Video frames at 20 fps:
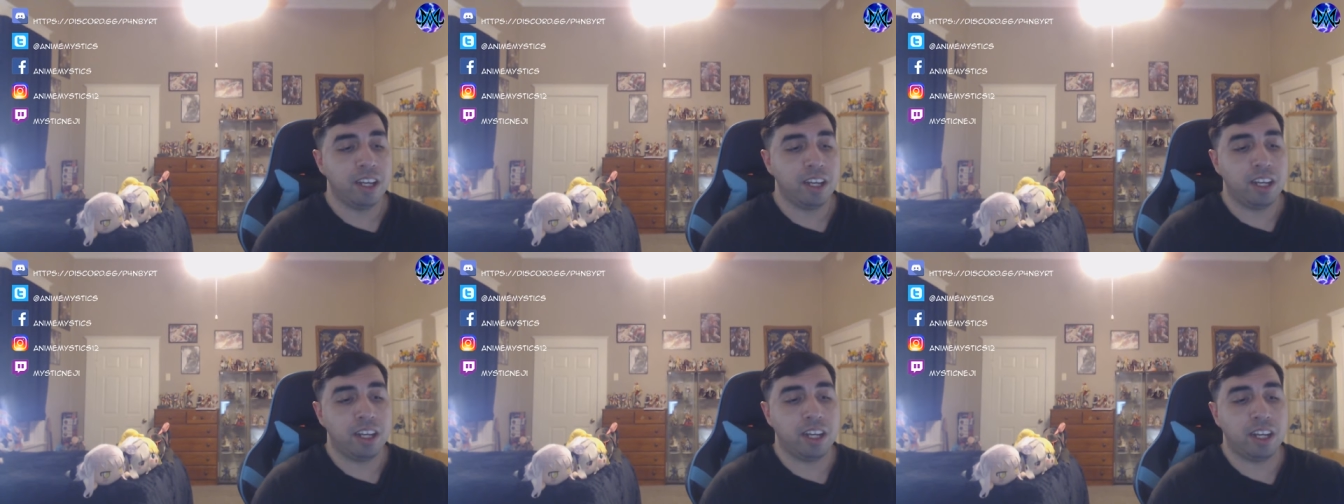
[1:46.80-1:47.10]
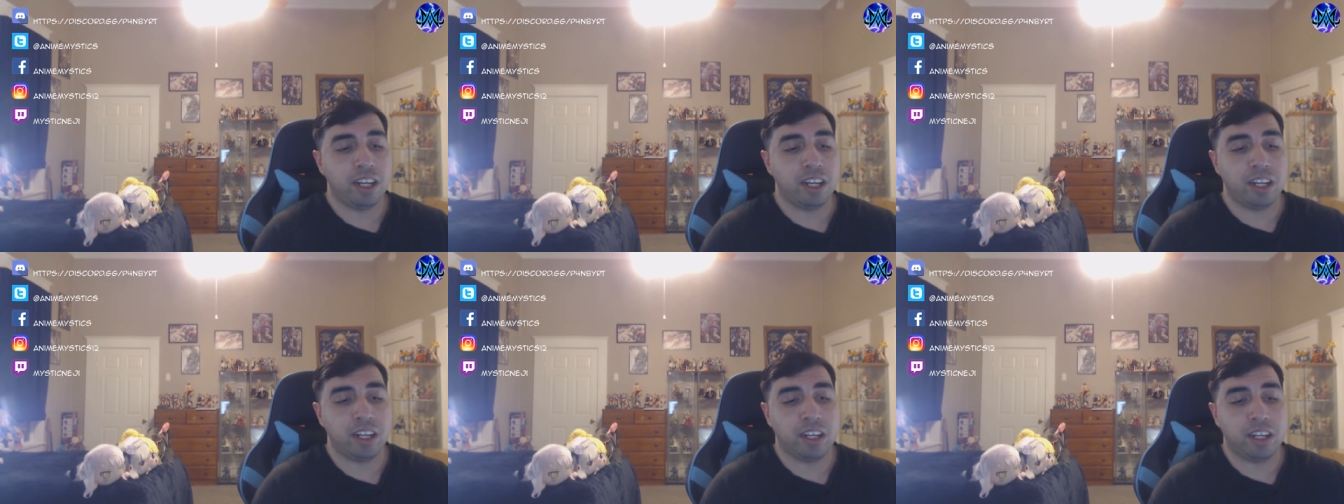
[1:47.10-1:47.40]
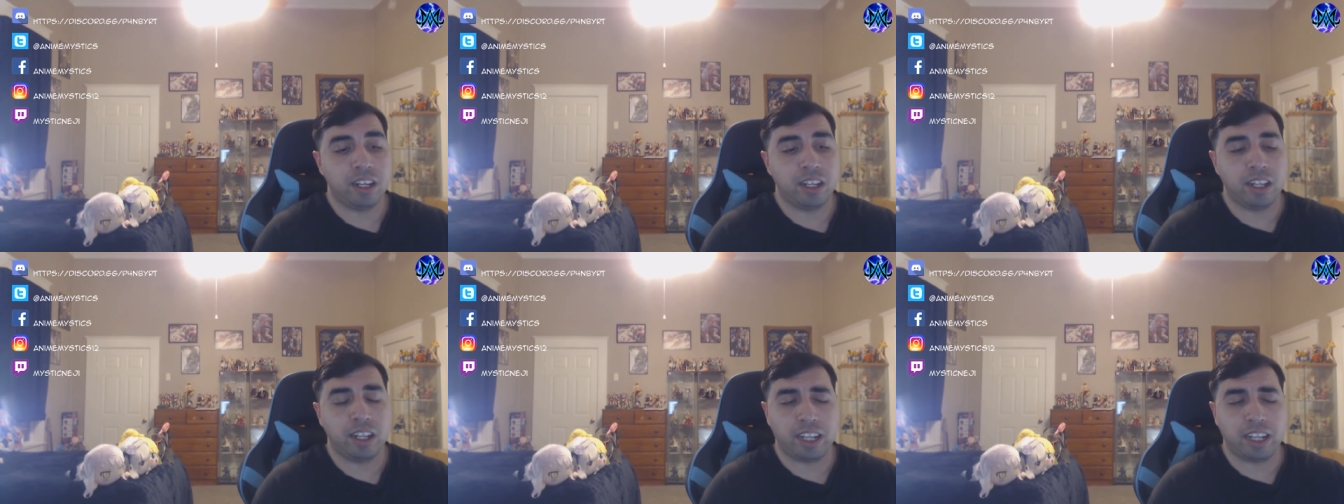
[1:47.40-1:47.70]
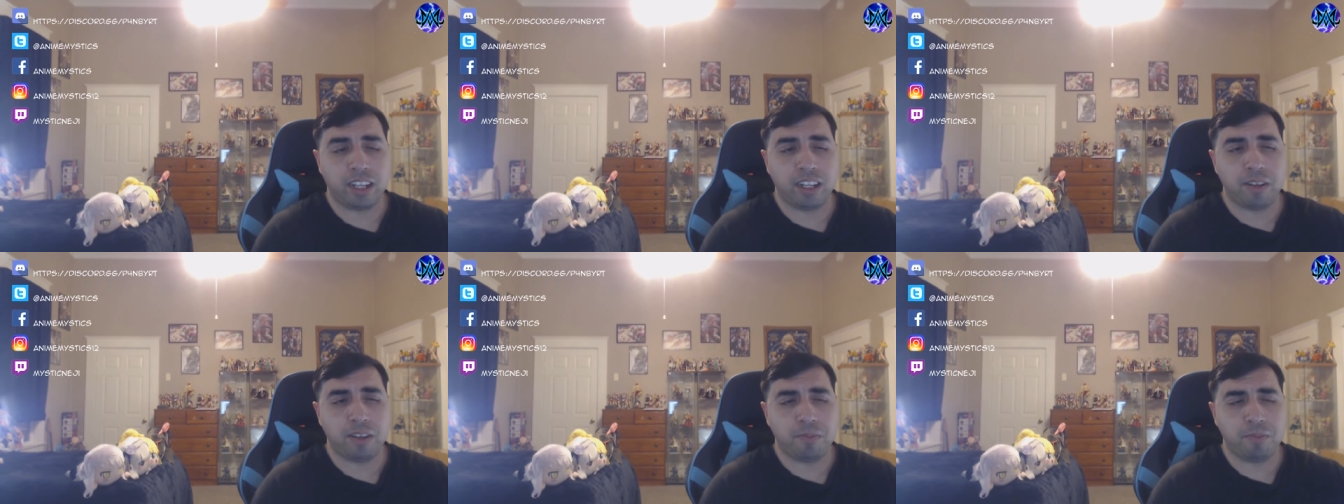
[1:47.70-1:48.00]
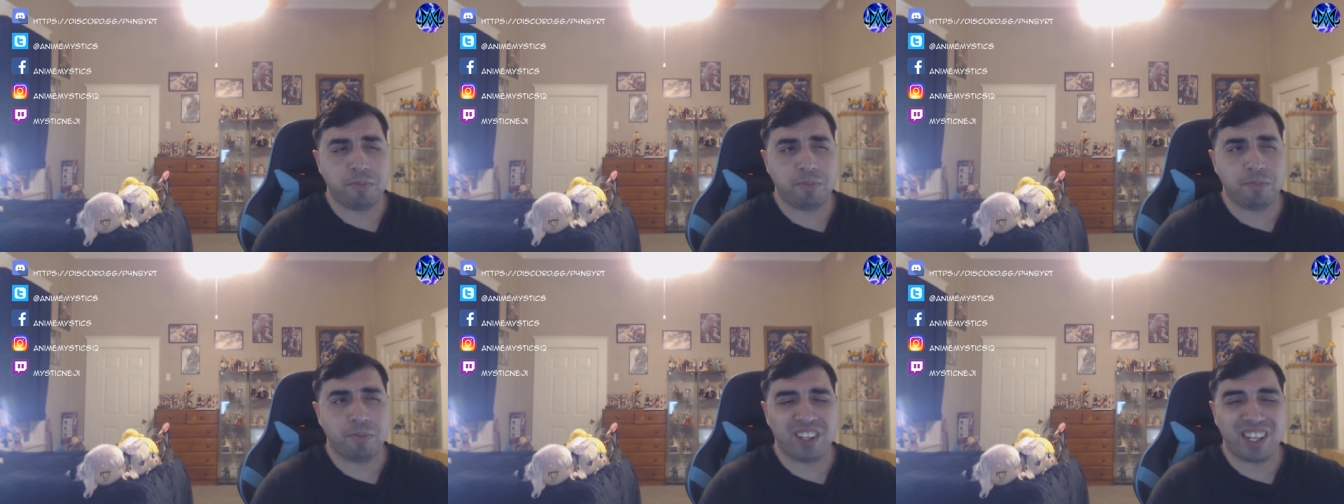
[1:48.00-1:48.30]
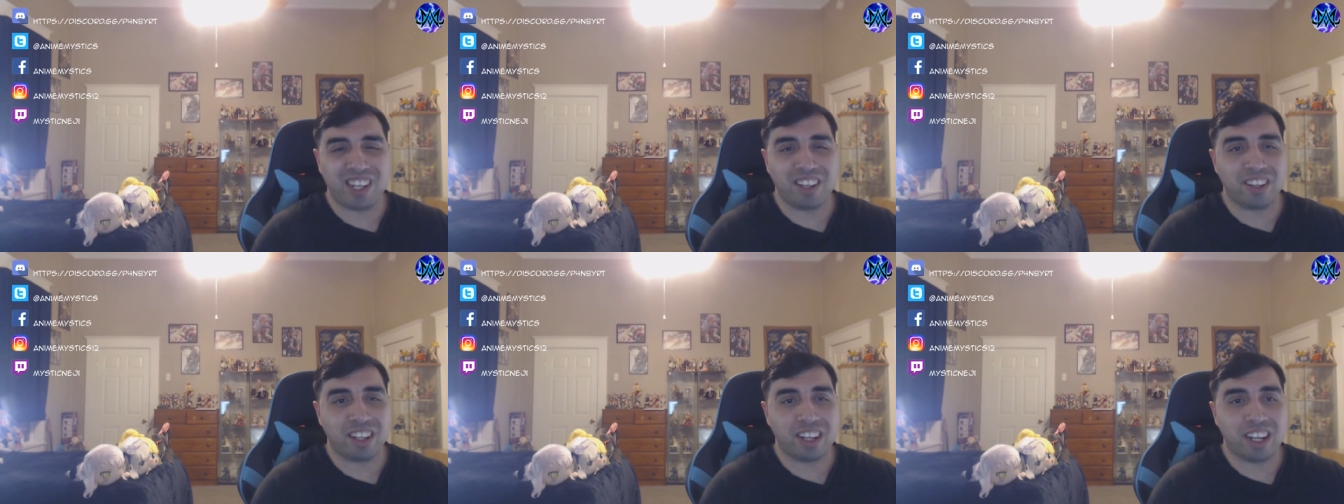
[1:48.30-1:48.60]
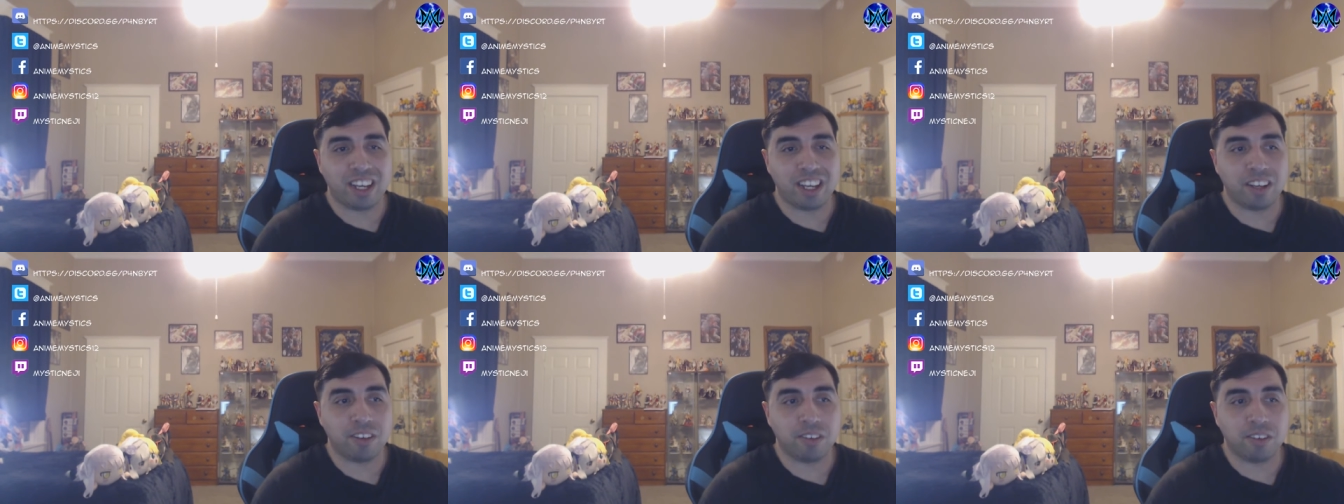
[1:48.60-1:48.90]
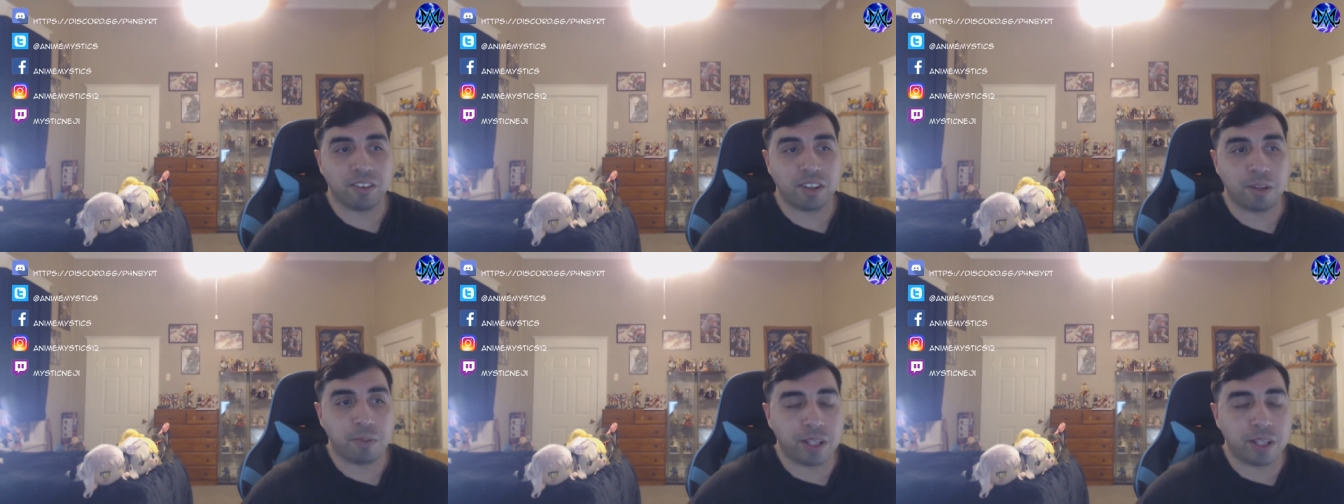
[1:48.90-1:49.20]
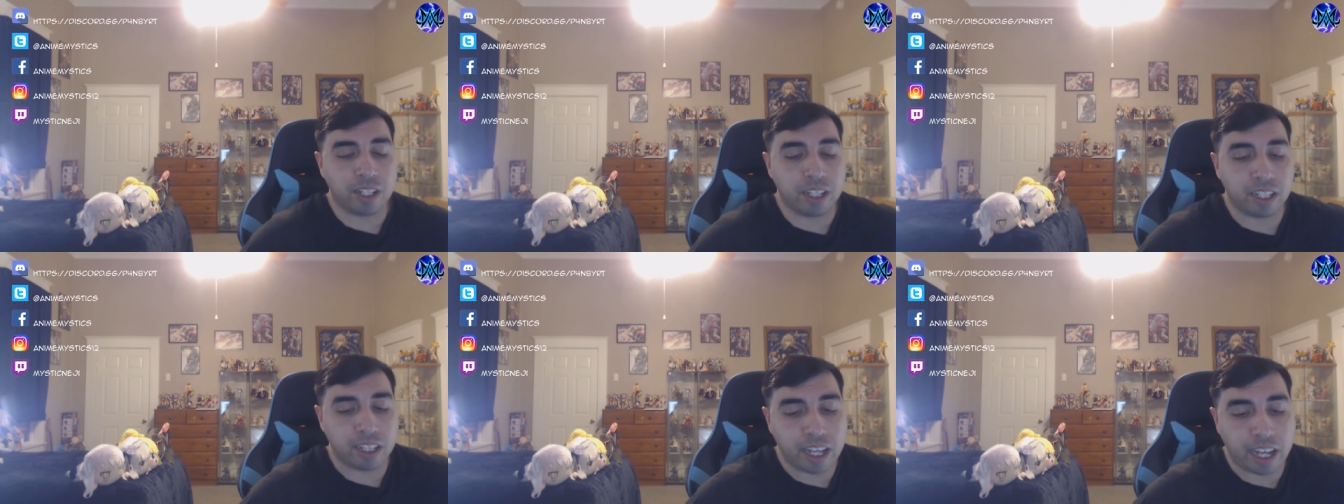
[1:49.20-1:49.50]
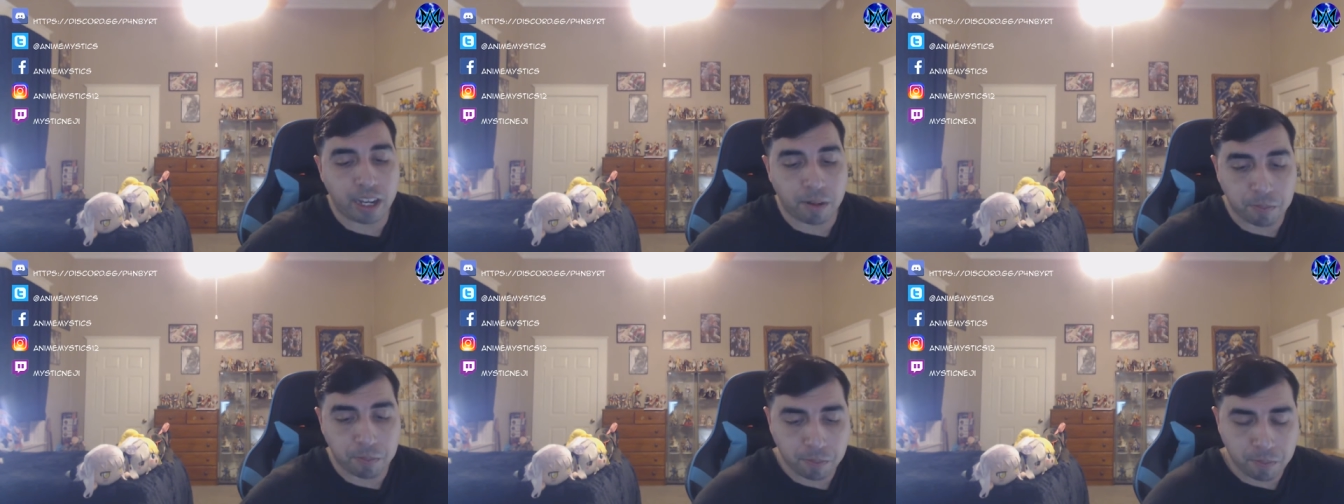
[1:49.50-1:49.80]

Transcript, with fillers: uh, like a seasoning or something like that,